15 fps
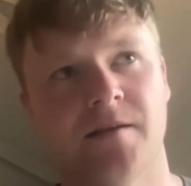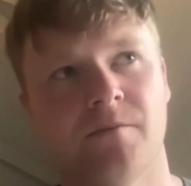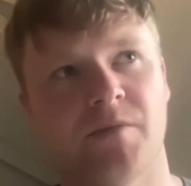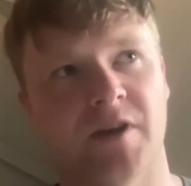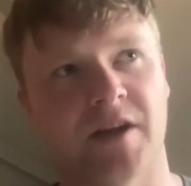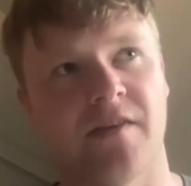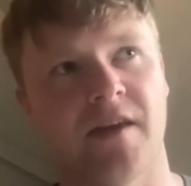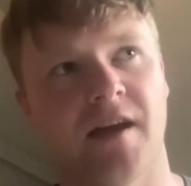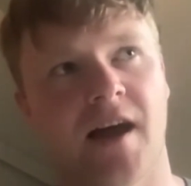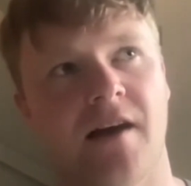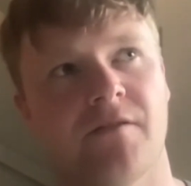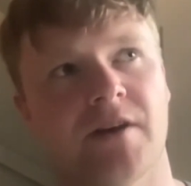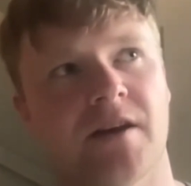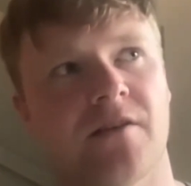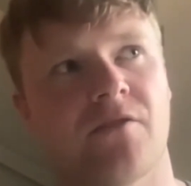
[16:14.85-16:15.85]
But I think
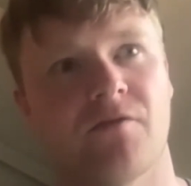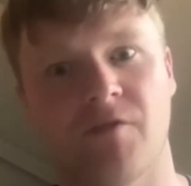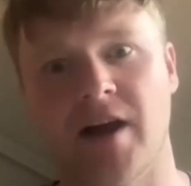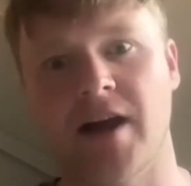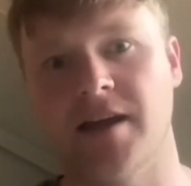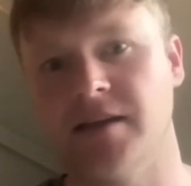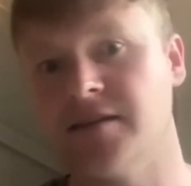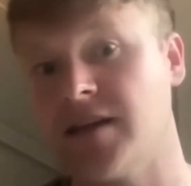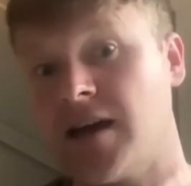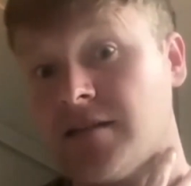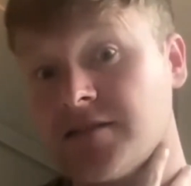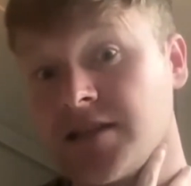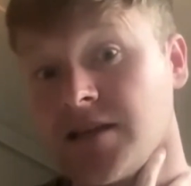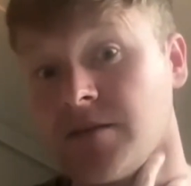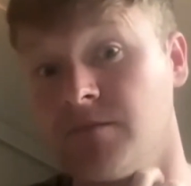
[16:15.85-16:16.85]
having a threat intel
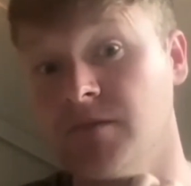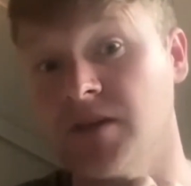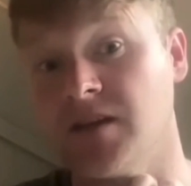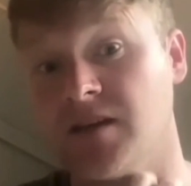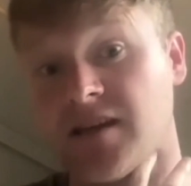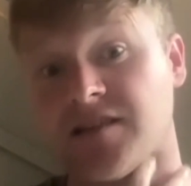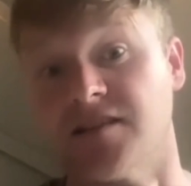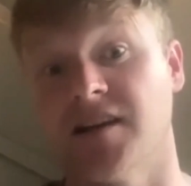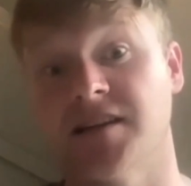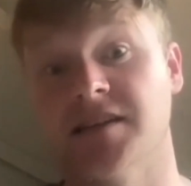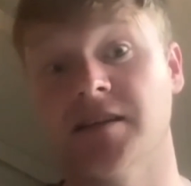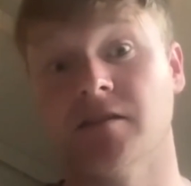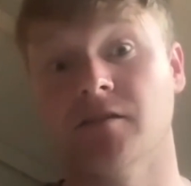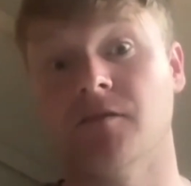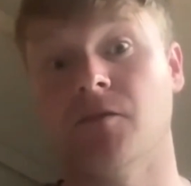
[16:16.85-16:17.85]
team is
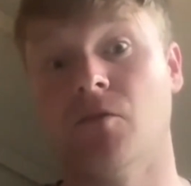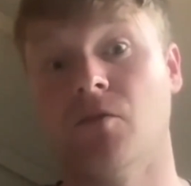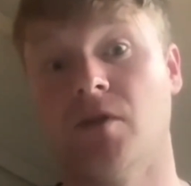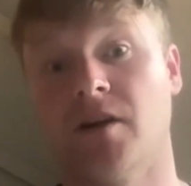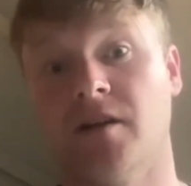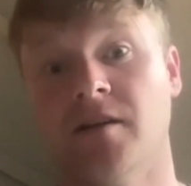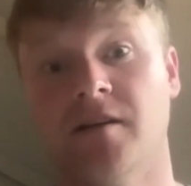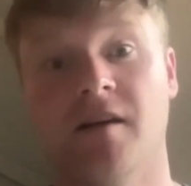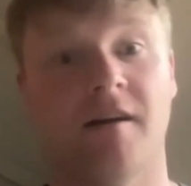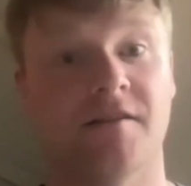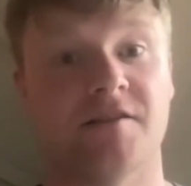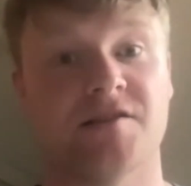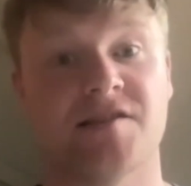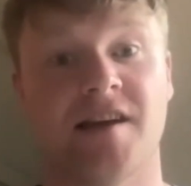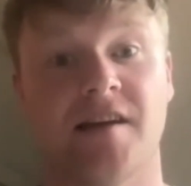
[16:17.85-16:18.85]
ideal for
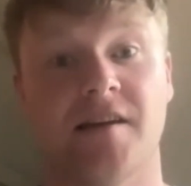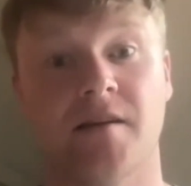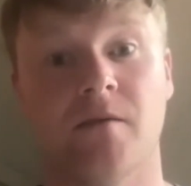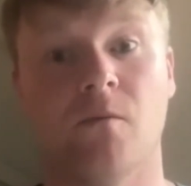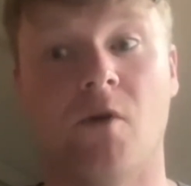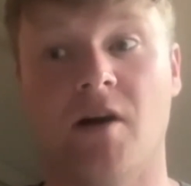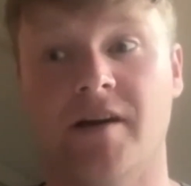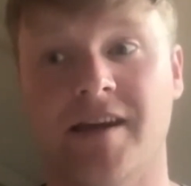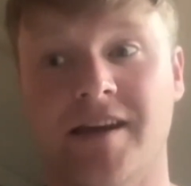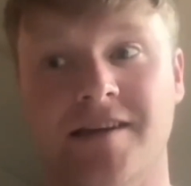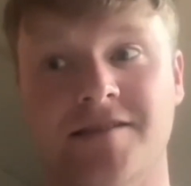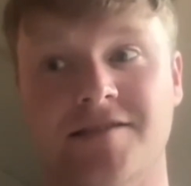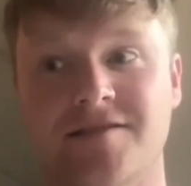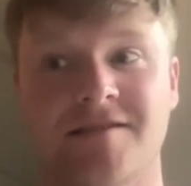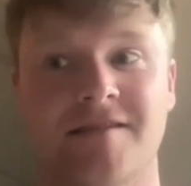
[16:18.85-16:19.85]
understanding what
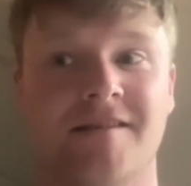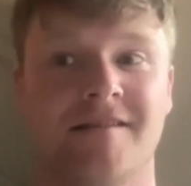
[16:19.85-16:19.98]
is